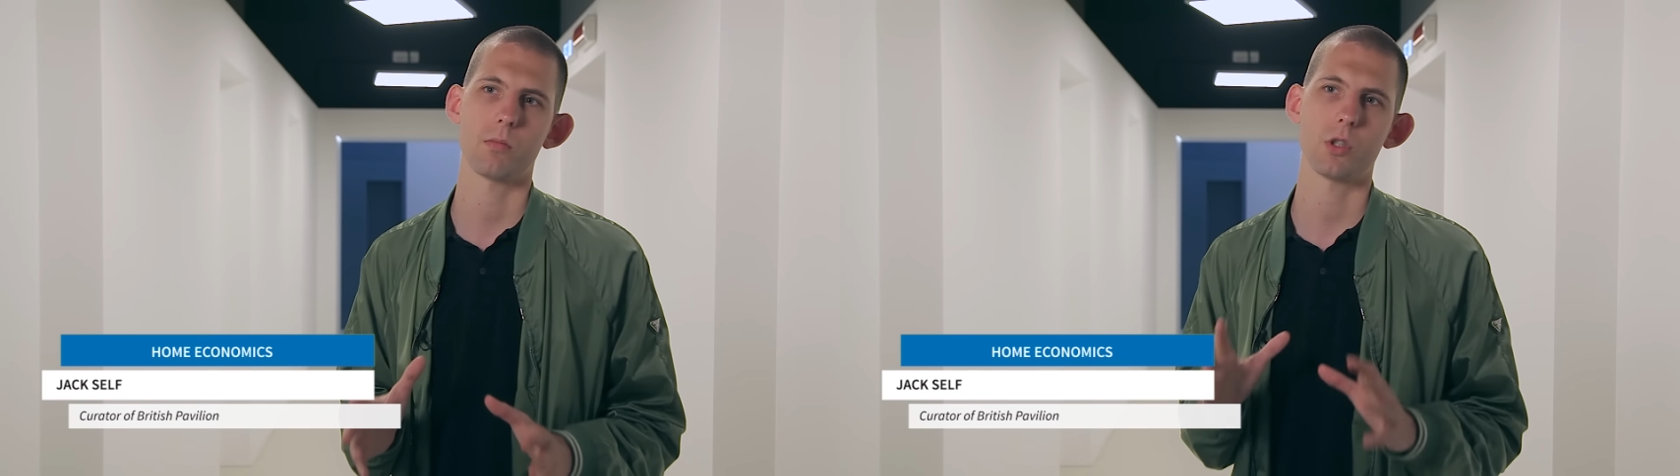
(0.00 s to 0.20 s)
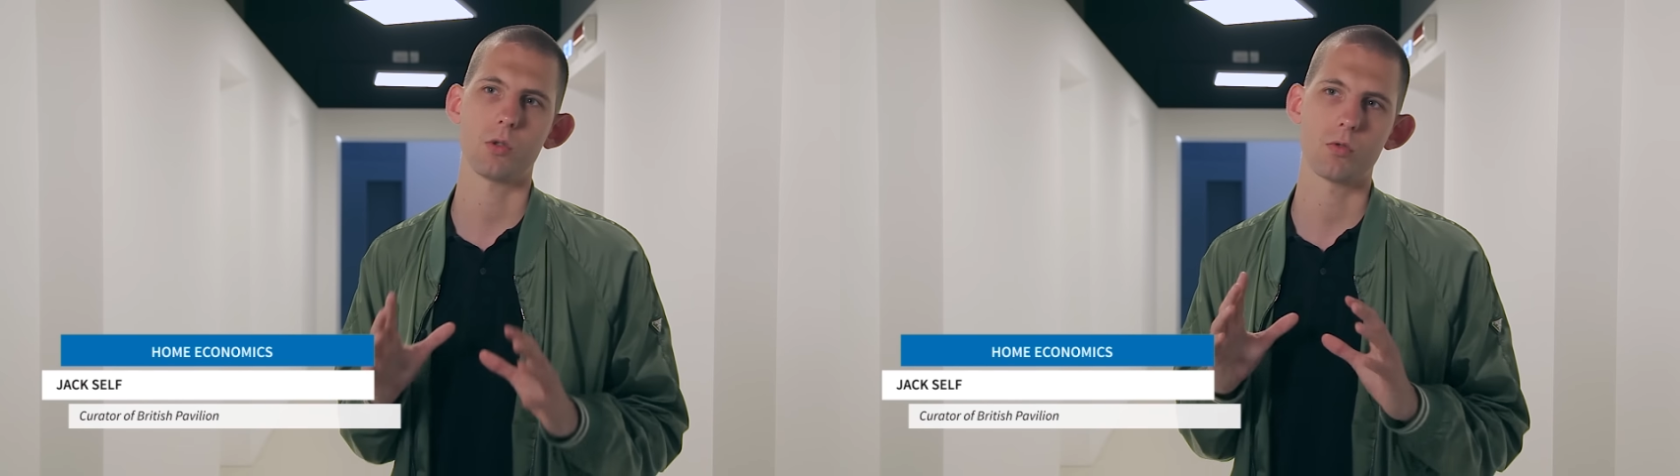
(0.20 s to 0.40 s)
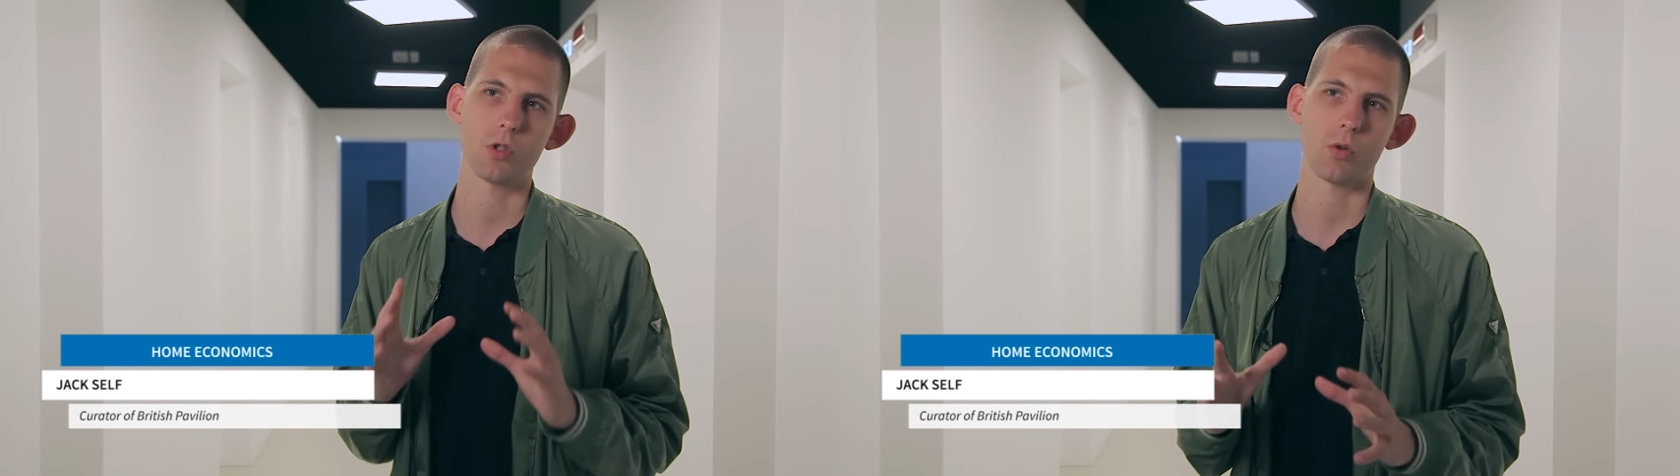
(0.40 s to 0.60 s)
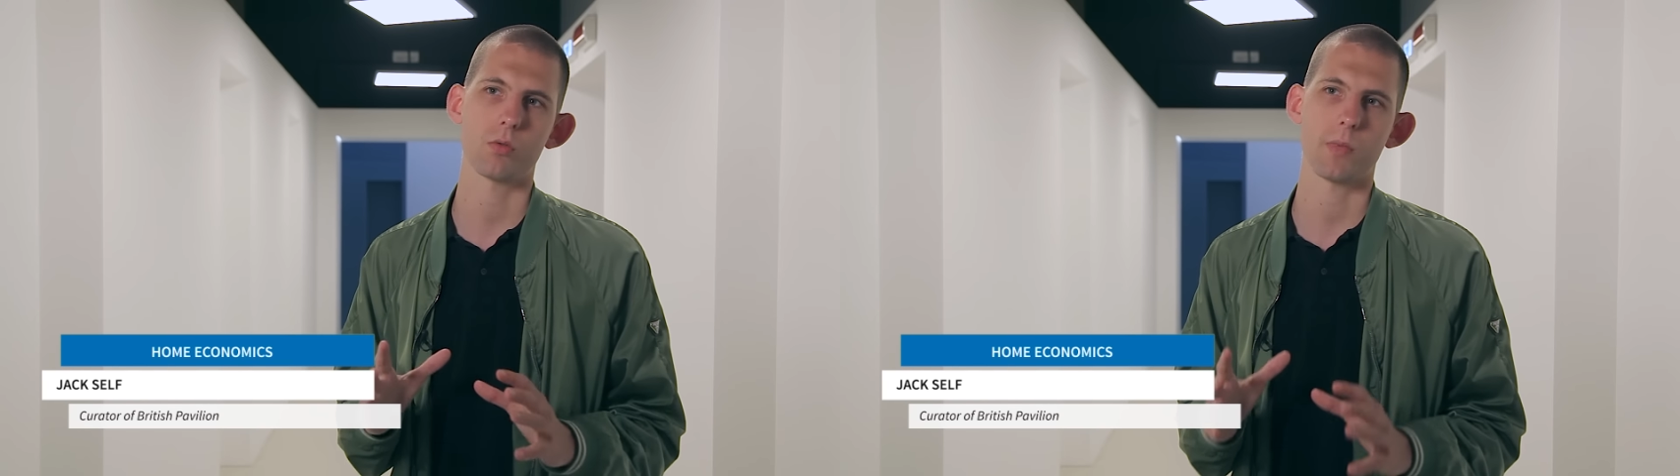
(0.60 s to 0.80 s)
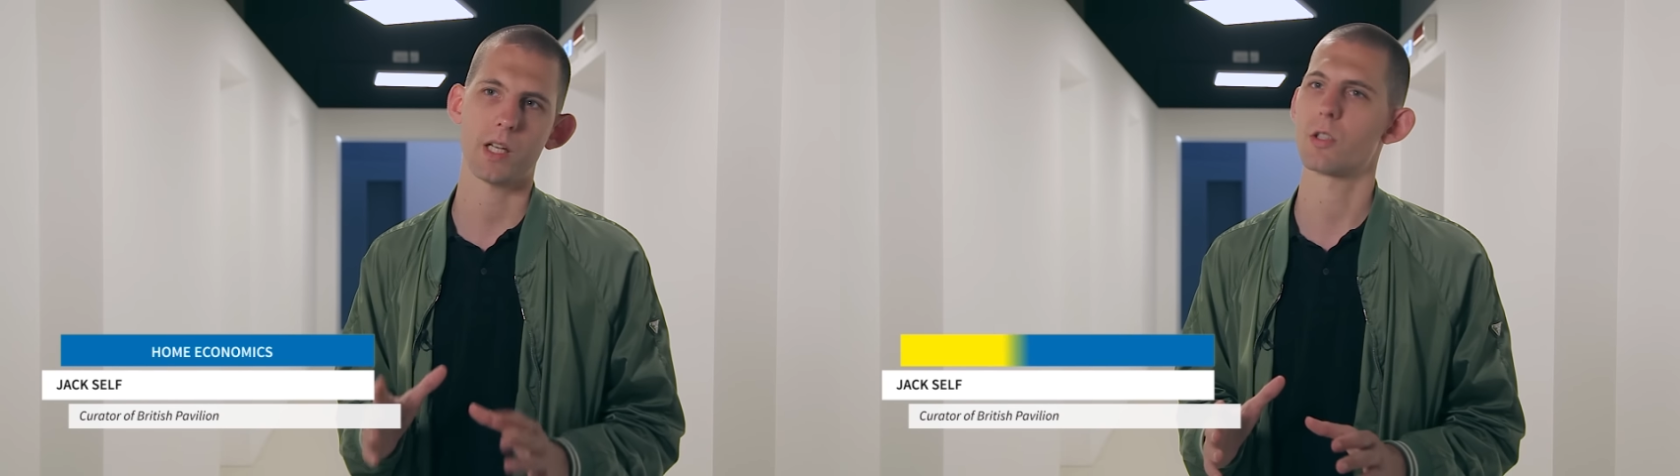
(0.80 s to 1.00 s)
you
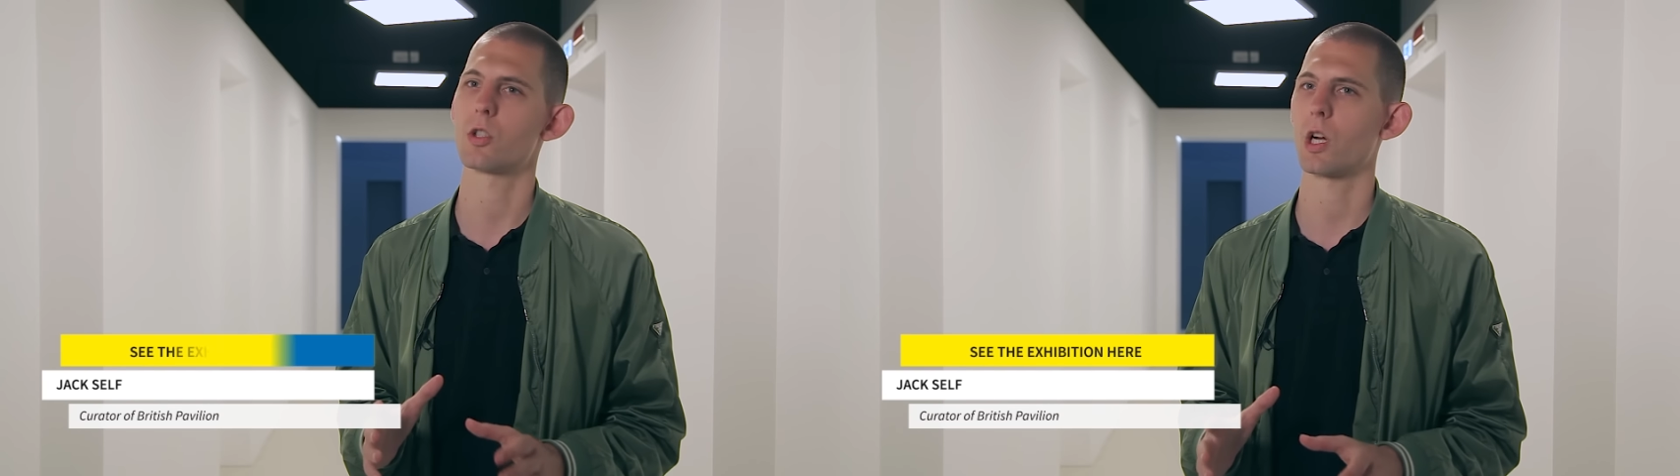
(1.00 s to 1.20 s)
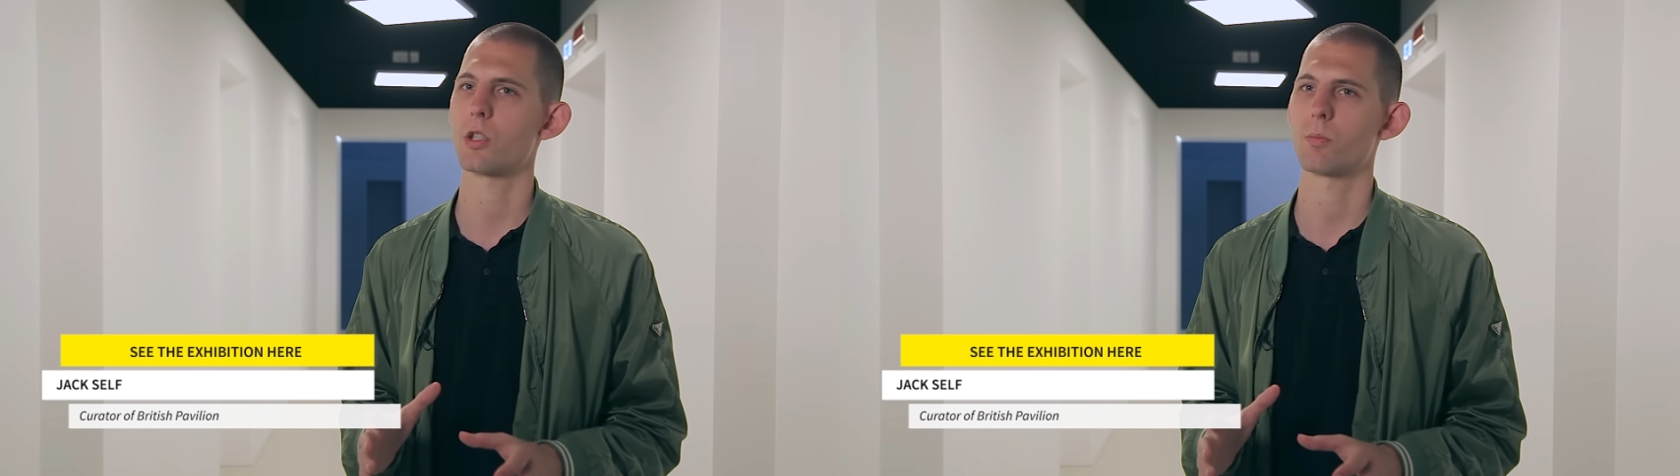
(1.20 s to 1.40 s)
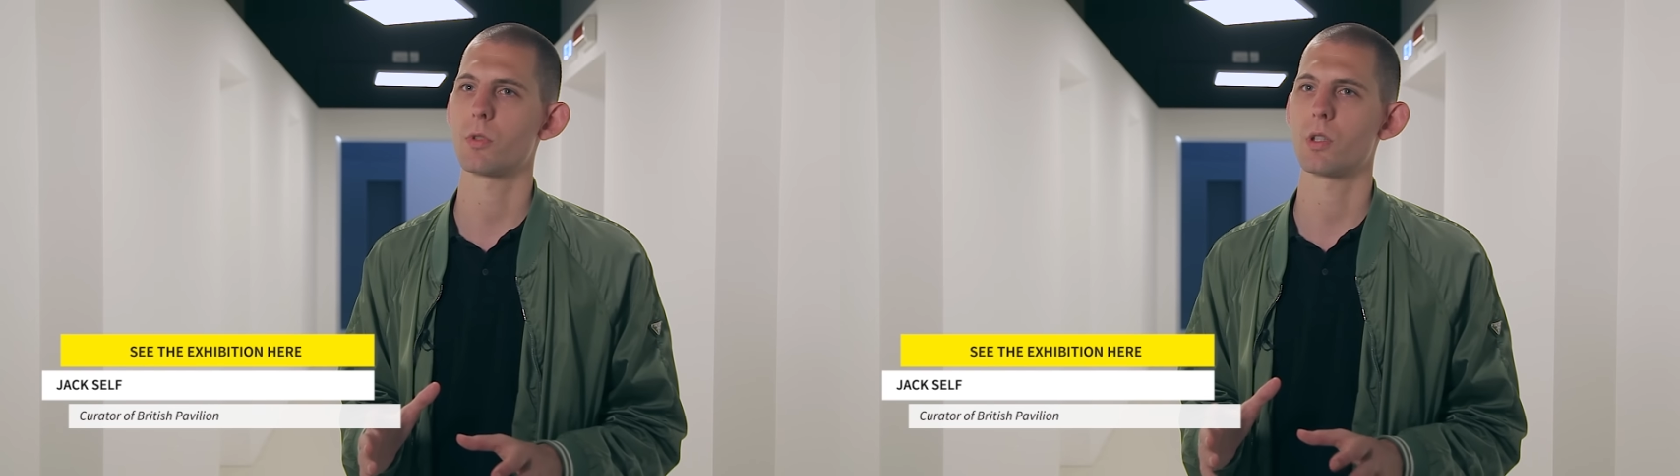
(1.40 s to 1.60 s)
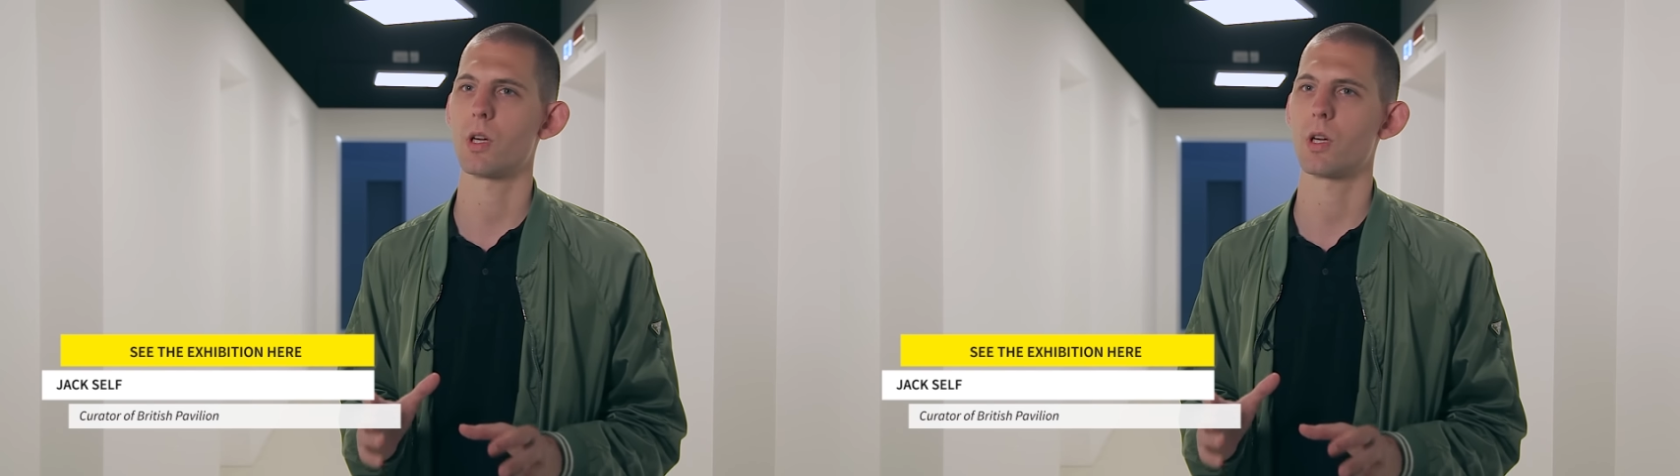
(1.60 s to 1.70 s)
don't make a judgment